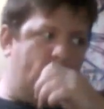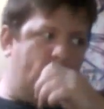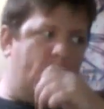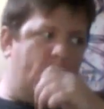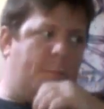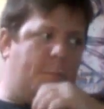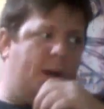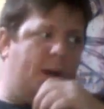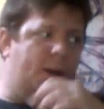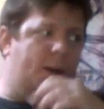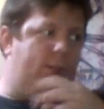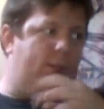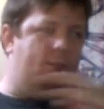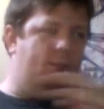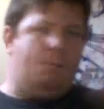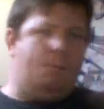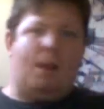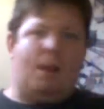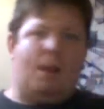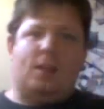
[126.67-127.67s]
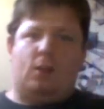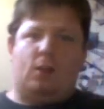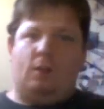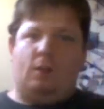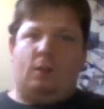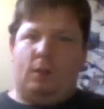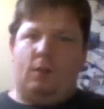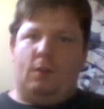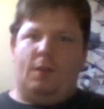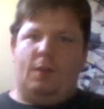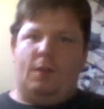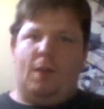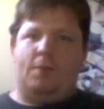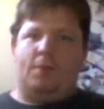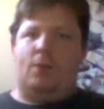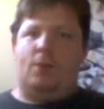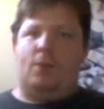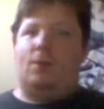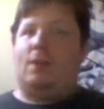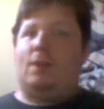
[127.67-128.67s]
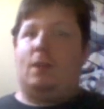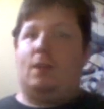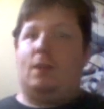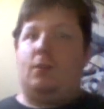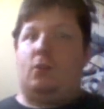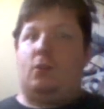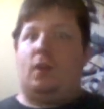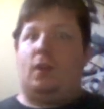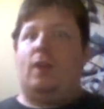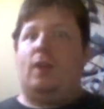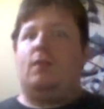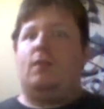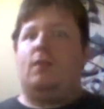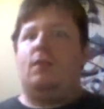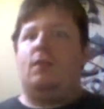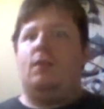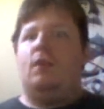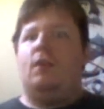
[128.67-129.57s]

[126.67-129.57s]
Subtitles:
But basic review of the episode is that it was great.